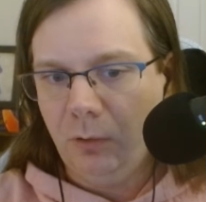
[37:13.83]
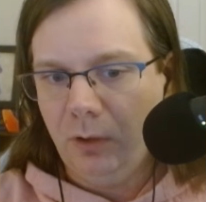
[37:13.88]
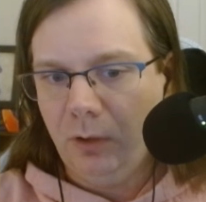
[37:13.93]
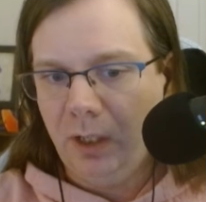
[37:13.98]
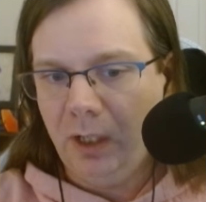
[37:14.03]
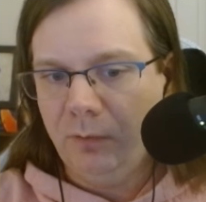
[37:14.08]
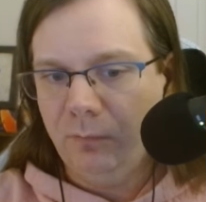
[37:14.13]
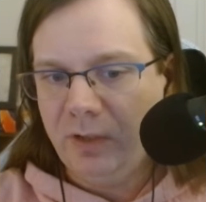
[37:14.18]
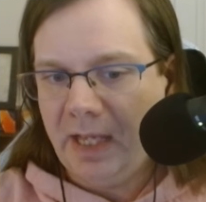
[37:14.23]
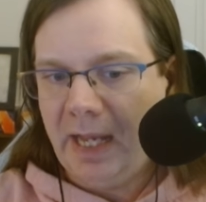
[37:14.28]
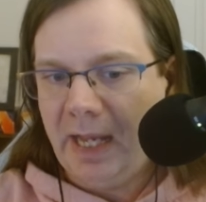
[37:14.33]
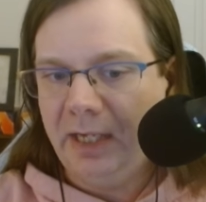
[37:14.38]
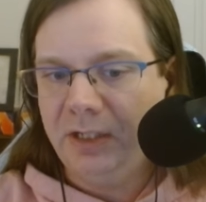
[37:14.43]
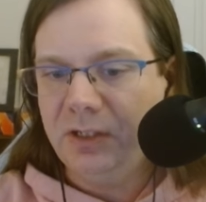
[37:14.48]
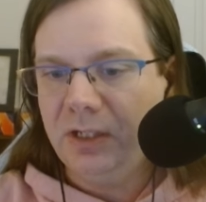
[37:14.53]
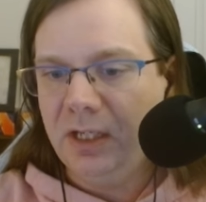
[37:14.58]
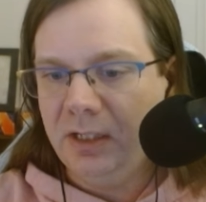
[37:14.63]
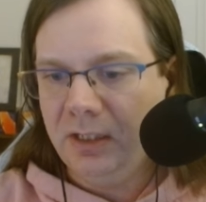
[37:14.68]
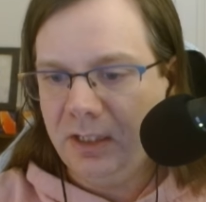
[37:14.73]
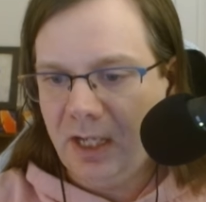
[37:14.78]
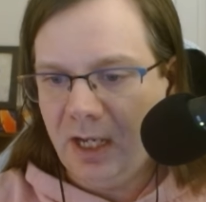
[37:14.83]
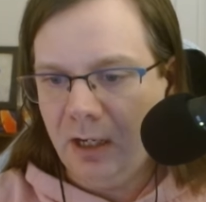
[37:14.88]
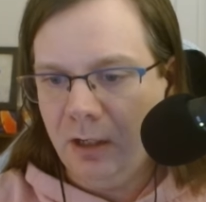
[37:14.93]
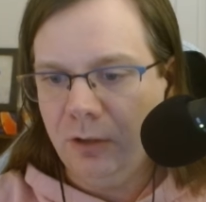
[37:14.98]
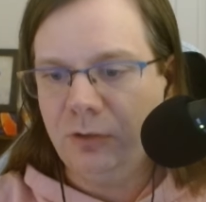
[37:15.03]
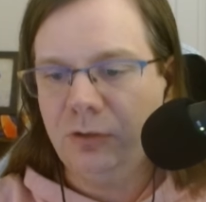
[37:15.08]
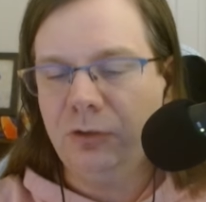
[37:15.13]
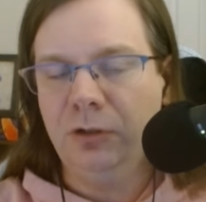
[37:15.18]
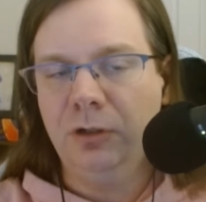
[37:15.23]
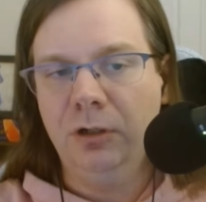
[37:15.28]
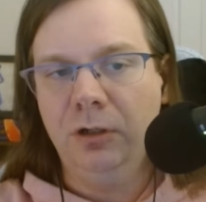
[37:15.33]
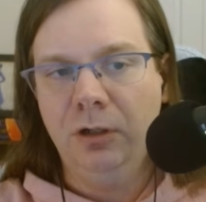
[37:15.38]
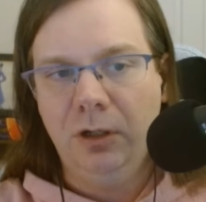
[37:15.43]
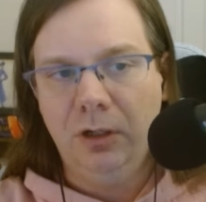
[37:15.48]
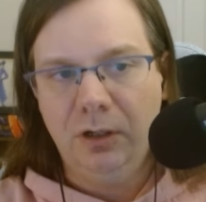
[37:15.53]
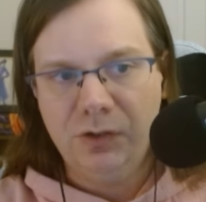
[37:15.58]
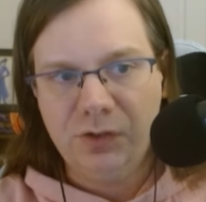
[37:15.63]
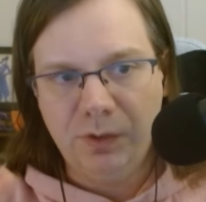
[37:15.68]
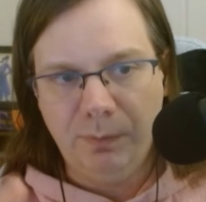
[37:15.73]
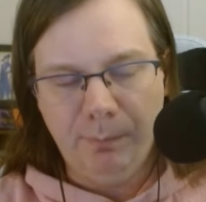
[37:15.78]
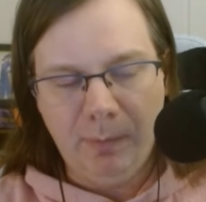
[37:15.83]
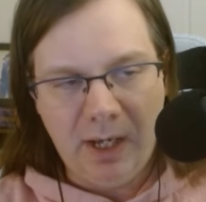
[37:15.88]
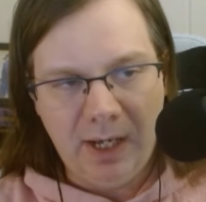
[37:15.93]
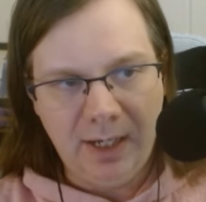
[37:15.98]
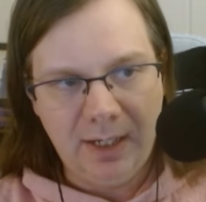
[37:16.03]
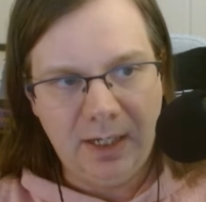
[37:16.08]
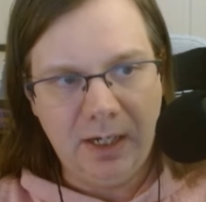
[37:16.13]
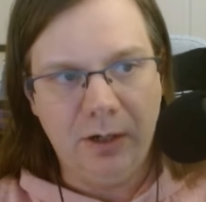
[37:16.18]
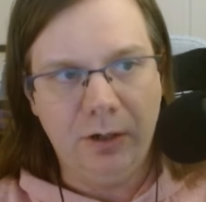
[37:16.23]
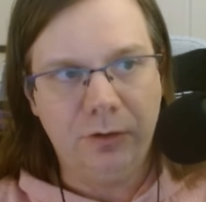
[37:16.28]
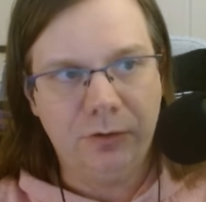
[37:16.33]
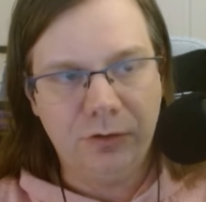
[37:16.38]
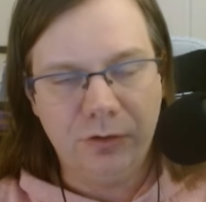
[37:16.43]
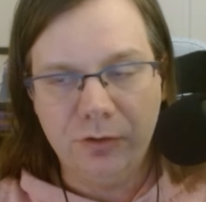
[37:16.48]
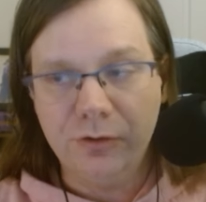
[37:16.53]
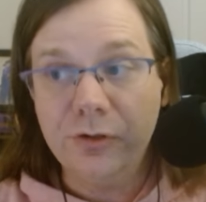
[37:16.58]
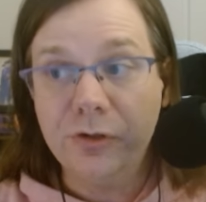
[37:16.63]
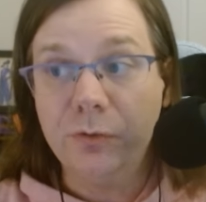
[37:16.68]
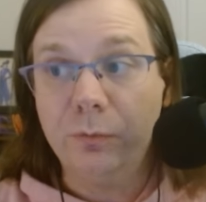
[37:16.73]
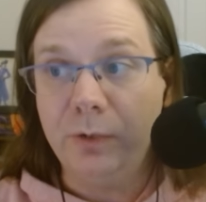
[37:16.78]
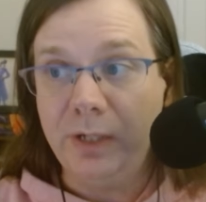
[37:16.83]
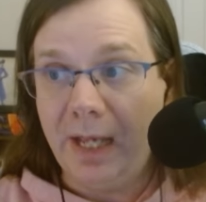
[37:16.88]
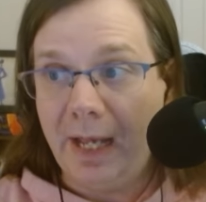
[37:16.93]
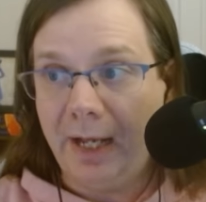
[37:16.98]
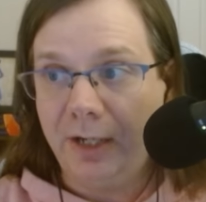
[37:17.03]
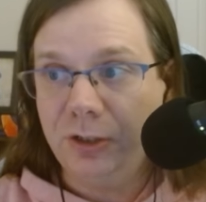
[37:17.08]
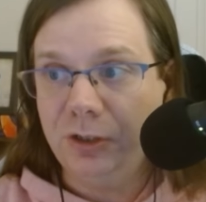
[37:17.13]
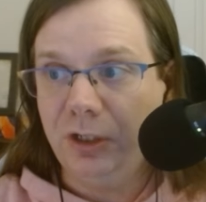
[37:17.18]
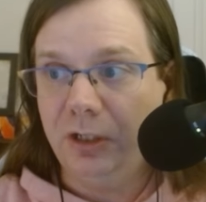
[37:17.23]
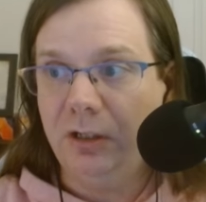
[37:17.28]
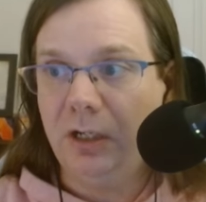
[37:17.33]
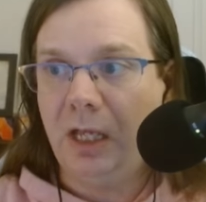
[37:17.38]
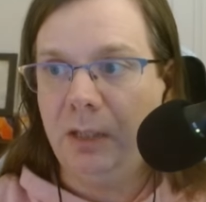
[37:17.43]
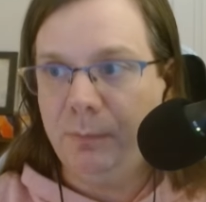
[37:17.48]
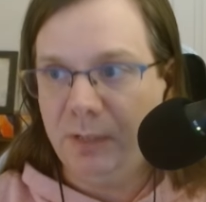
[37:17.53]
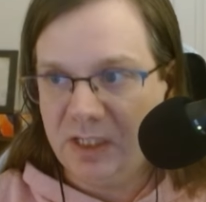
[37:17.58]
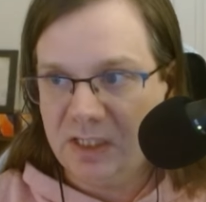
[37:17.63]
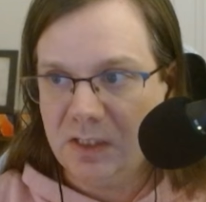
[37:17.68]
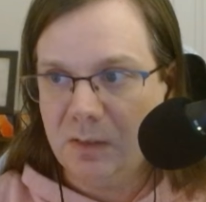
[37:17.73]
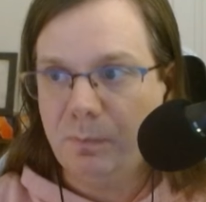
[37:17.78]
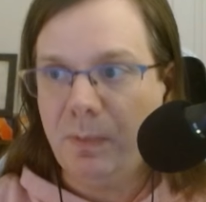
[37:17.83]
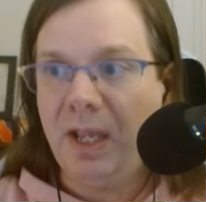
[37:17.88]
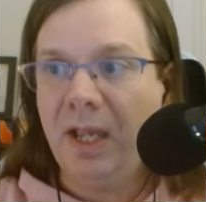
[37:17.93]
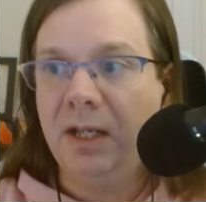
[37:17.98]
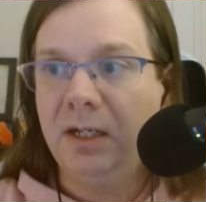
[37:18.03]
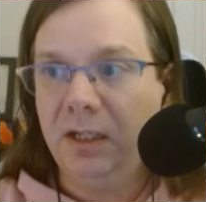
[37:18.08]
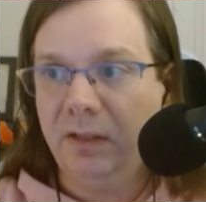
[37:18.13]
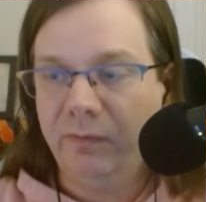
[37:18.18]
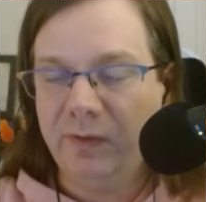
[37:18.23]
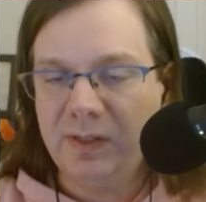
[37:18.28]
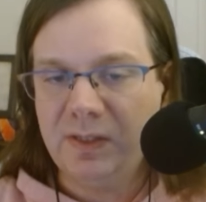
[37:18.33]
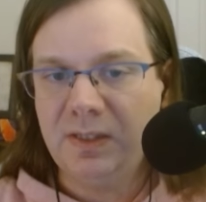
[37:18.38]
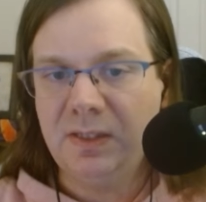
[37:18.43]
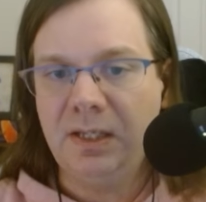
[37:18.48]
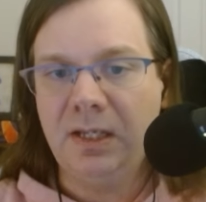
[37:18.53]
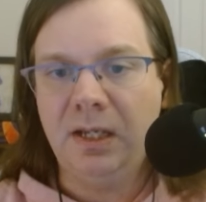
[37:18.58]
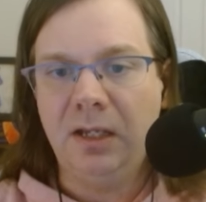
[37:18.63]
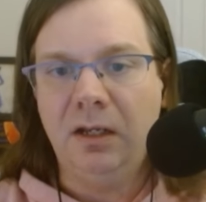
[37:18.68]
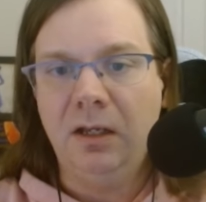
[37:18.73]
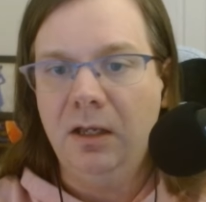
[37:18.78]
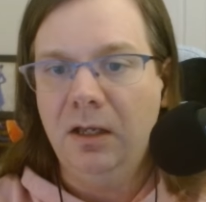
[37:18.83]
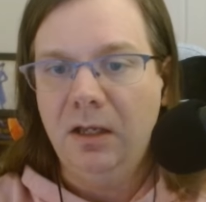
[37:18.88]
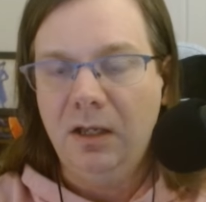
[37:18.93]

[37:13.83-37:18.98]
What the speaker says: and react in character to my character's reaction. I'm expanding the scene.